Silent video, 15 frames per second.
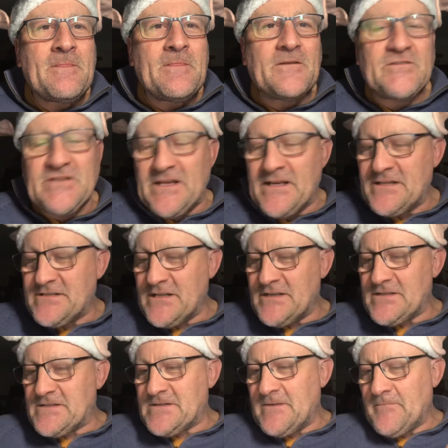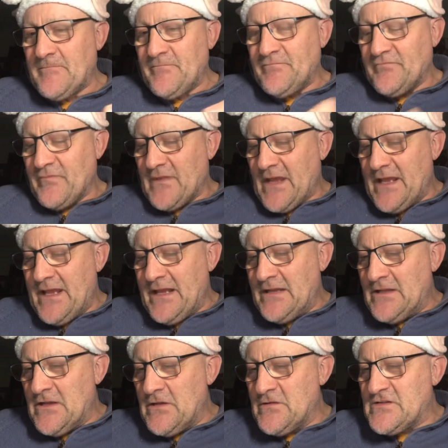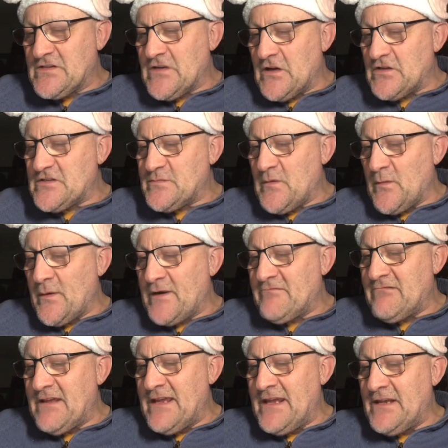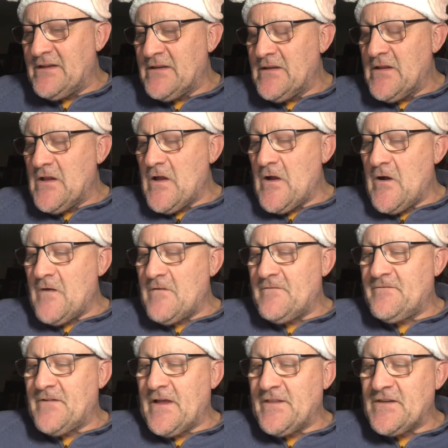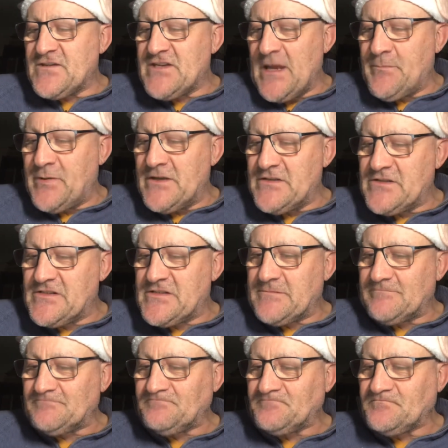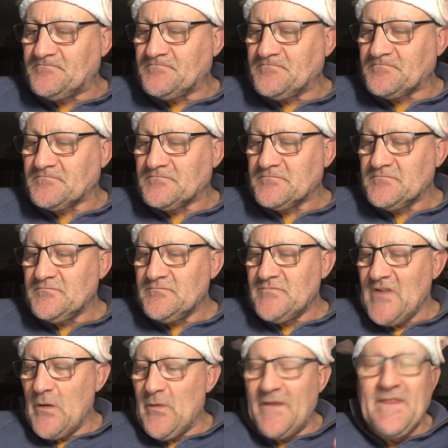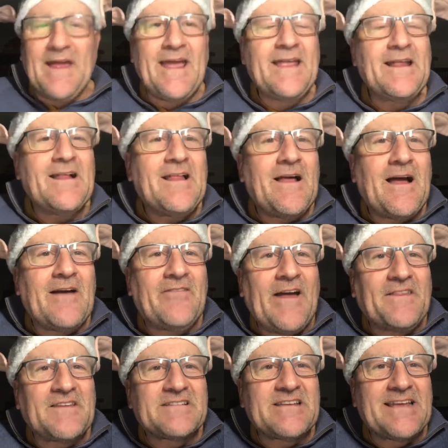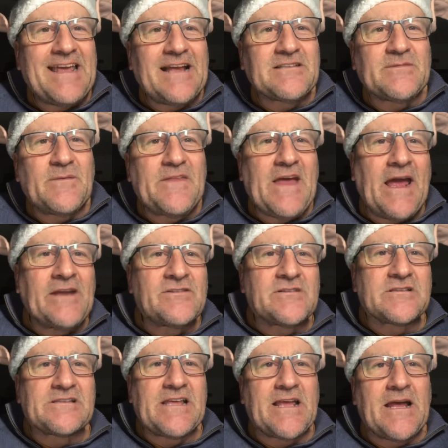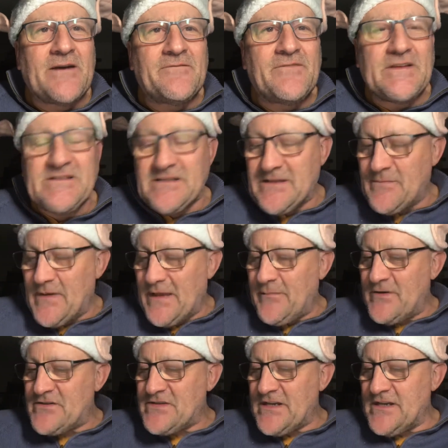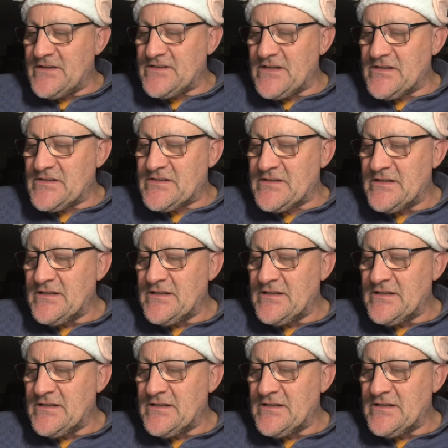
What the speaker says: Jesus. In Luke's Gospel, we read of the shepherds. When they have had this encounter with the angels, they go and visit the baby Jesus.